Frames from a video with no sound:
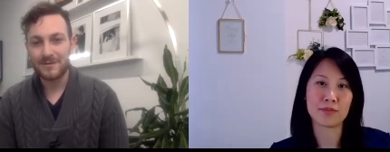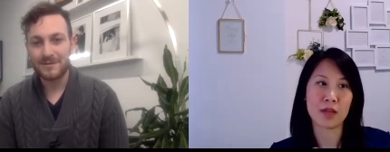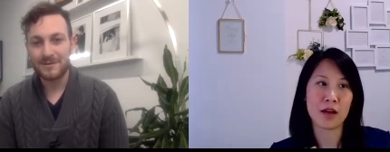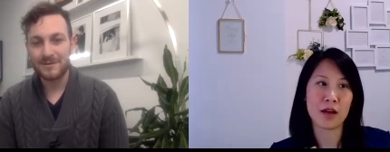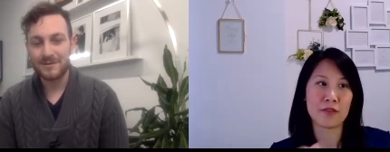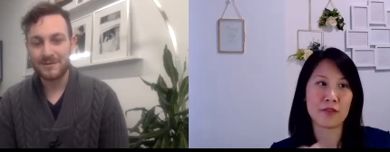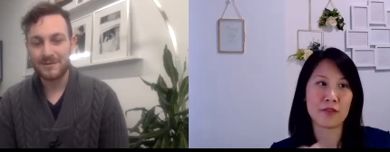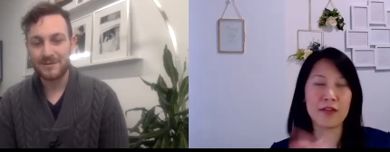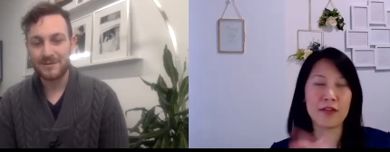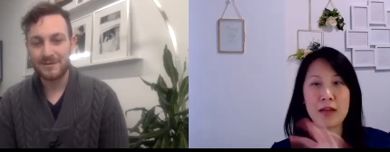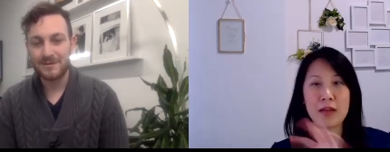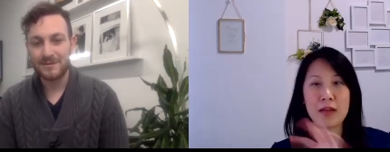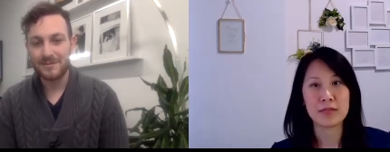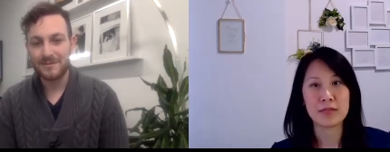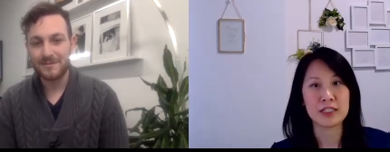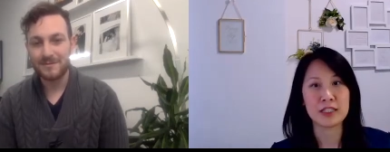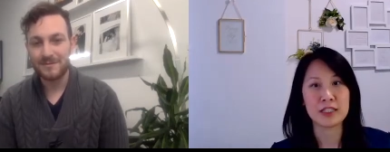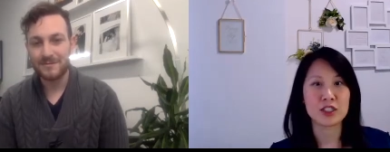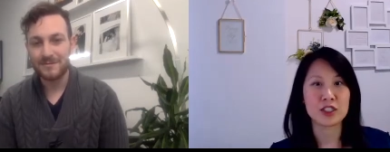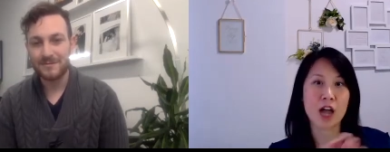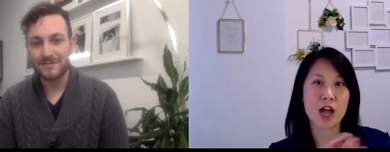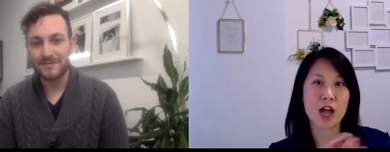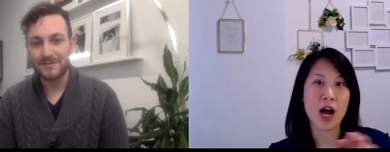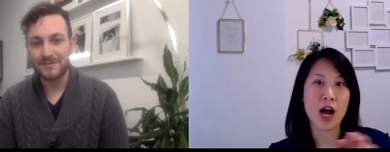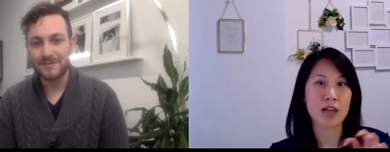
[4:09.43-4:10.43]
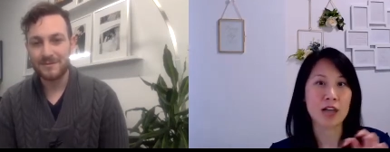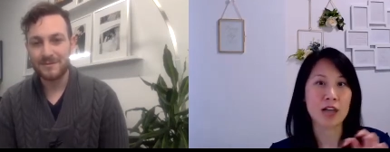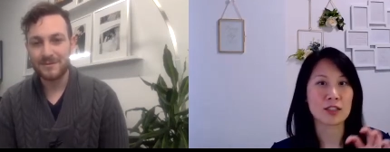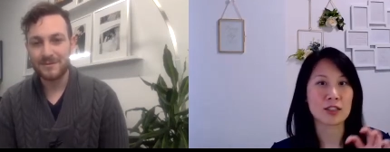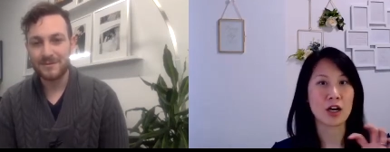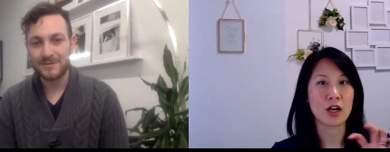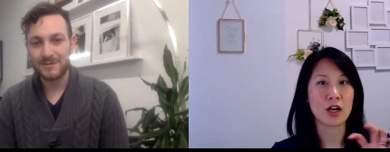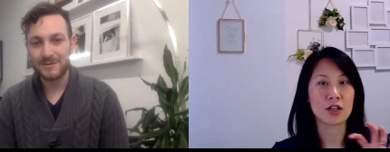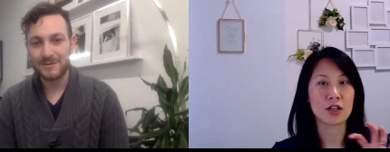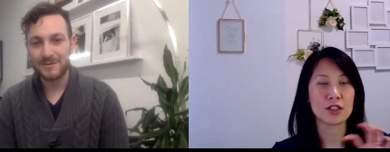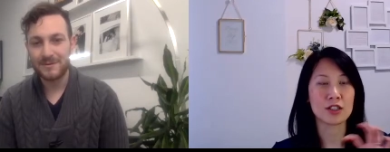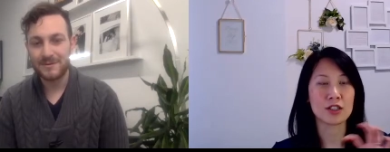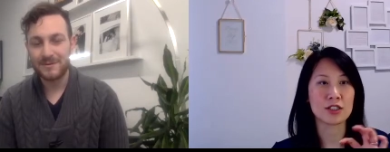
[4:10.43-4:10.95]
Speaker 1: family shots, or
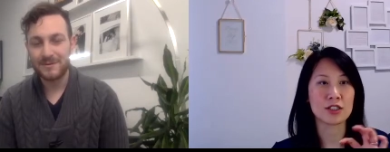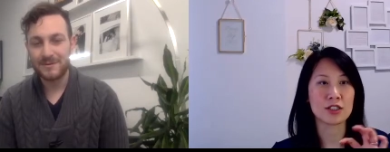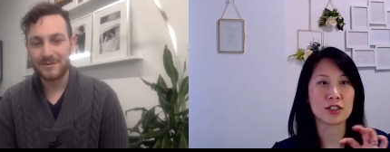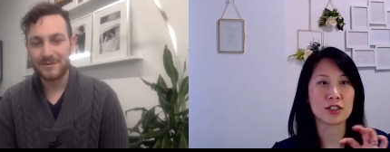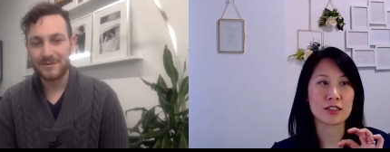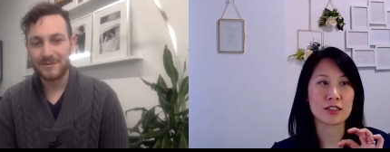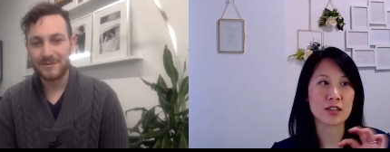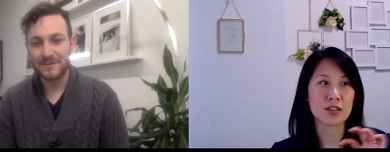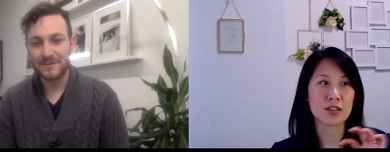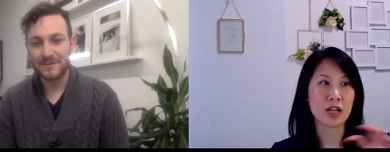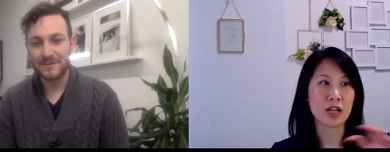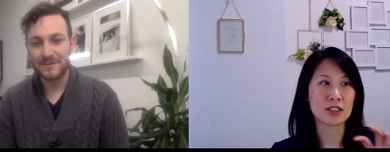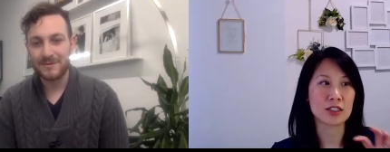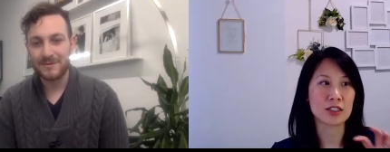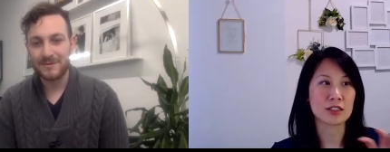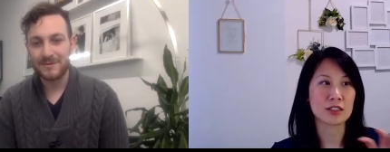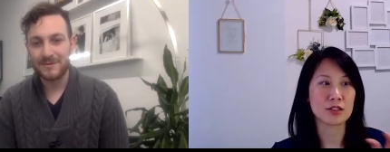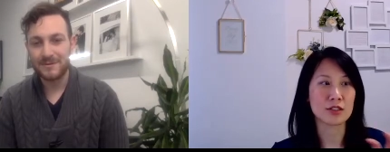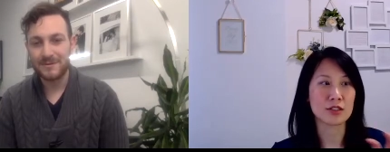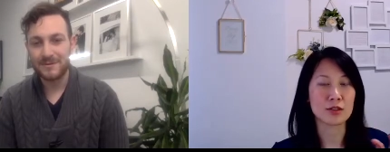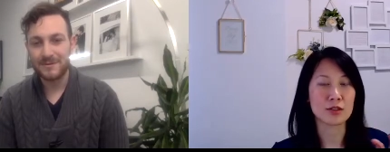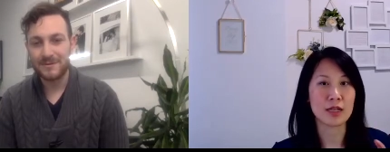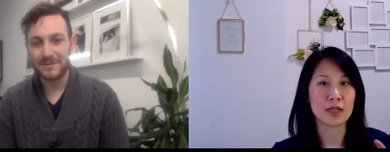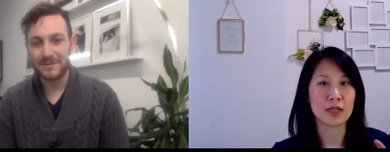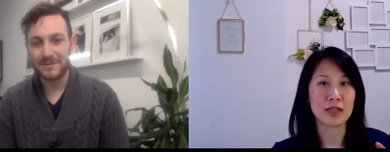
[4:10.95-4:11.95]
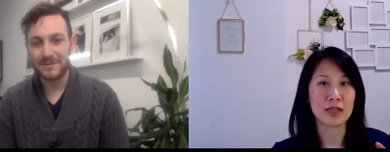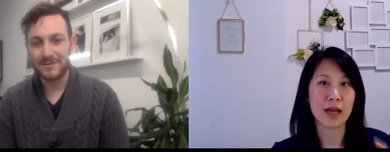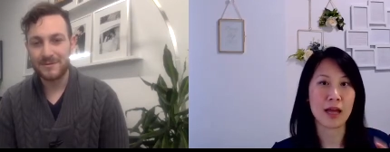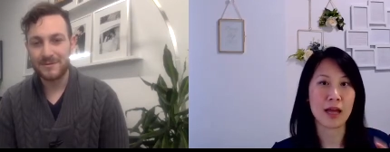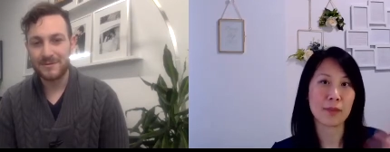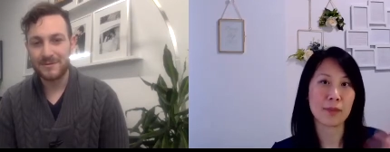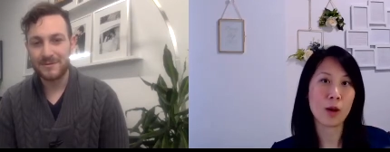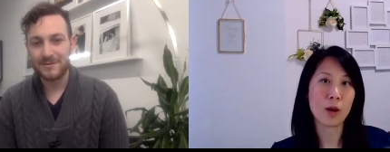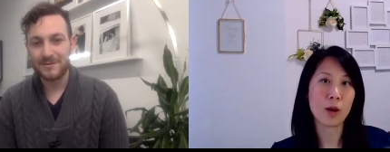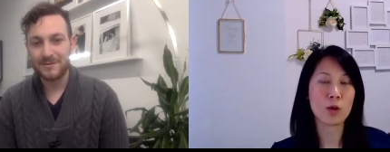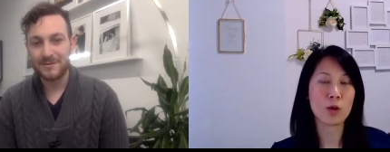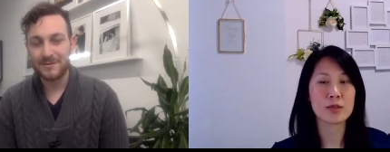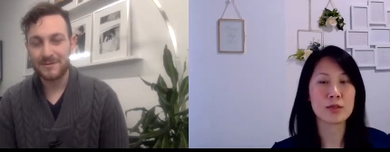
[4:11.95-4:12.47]
you're just not just doing like
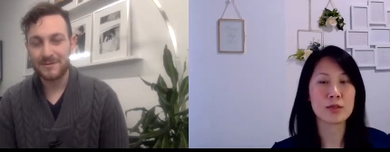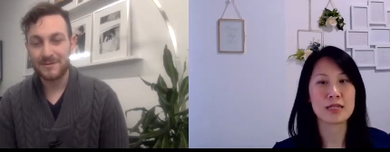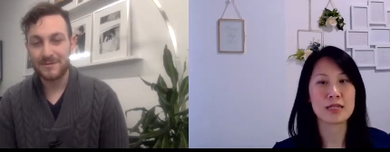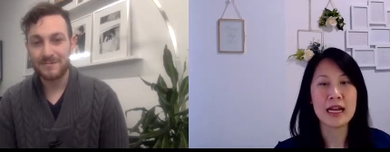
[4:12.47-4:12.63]
poses.